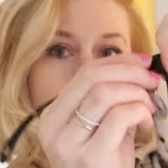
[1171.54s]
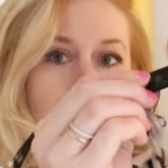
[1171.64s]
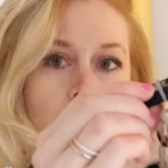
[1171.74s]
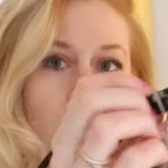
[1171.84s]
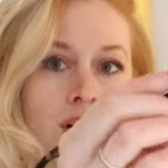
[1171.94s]
on
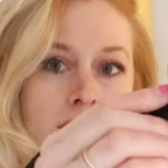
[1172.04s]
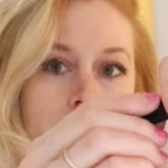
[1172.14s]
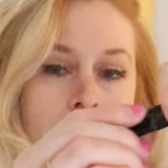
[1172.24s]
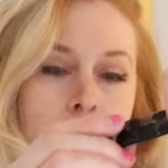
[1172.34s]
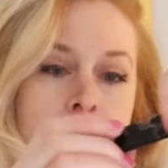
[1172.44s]
there all the
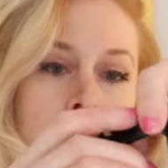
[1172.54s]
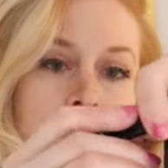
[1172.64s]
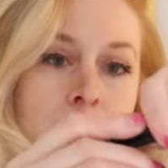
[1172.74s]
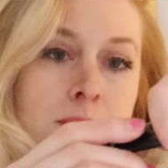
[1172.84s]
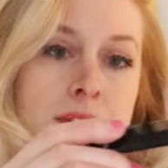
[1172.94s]
time.
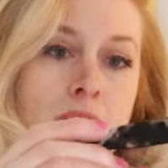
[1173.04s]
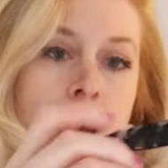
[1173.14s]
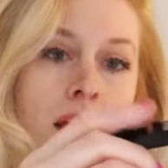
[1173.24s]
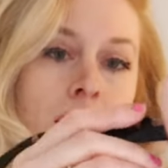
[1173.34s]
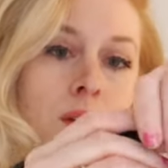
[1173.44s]
Sometimes
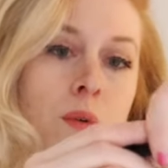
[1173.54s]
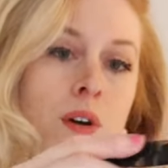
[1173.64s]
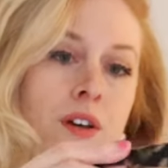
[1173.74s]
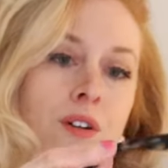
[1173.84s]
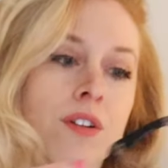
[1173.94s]
I
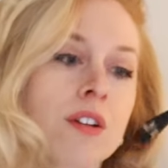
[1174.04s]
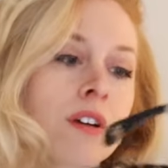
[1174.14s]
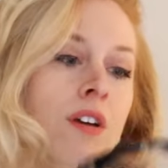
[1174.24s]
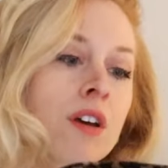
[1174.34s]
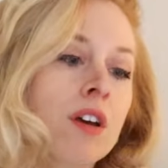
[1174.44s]
will.
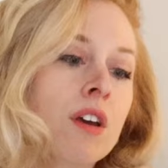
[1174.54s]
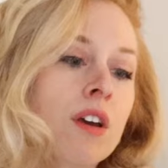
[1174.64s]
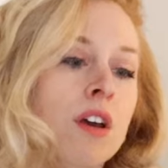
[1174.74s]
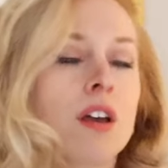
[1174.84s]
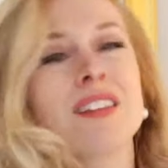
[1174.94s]

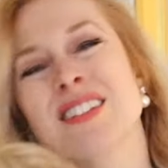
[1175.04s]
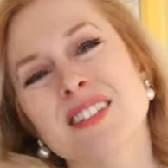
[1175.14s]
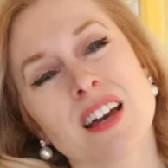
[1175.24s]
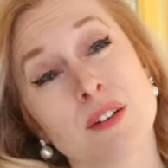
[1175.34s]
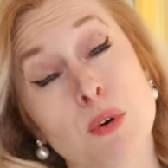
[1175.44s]
And this is
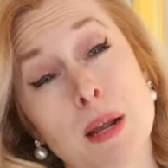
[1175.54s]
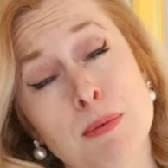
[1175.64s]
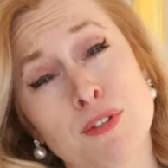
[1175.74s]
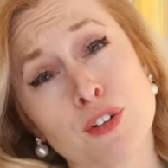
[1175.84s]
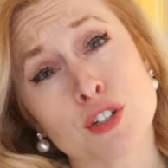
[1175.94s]
kind of what I
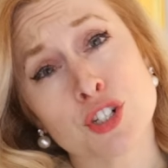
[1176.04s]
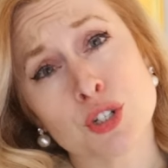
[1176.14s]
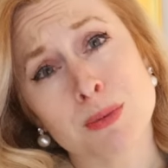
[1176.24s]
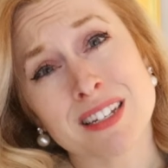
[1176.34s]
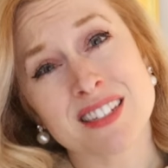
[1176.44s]
prefer to
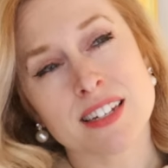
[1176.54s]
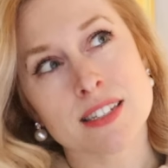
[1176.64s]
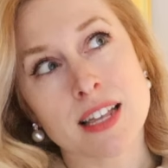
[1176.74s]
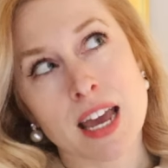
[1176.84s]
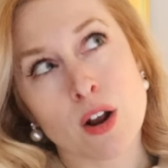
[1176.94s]
do because it
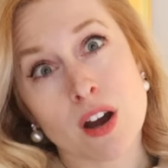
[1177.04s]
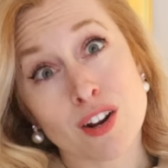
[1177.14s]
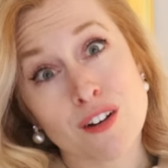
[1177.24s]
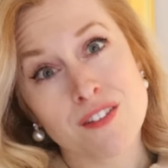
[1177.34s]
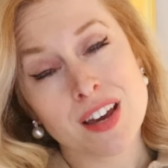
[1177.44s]
gets the hair out
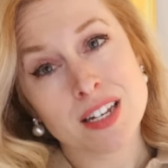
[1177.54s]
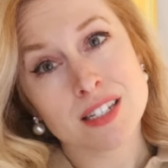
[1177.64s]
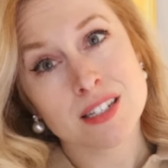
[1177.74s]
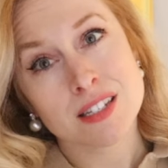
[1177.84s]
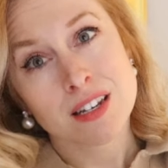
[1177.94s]
of your
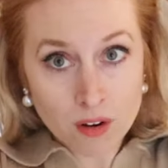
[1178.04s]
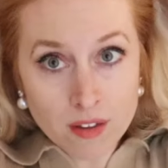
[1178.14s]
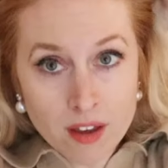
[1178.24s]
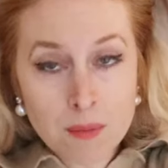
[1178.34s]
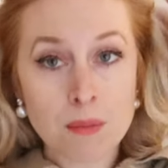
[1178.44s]
face. Wear
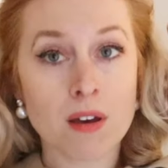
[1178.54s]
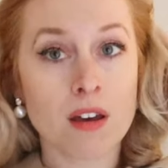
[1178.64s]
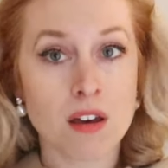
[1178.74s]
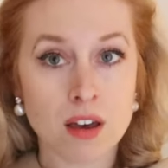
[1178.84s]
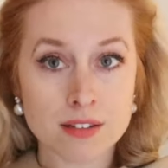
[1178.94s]
them
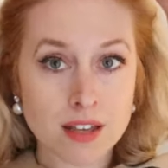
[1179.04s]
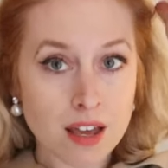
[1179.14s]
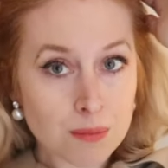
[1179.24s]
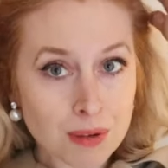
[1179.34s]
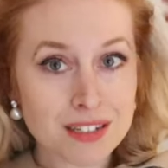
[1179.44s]
as a
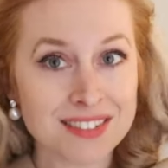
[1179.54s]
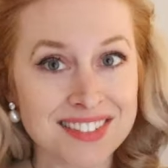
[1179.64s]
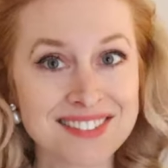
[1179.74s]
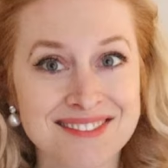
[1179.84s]
headband.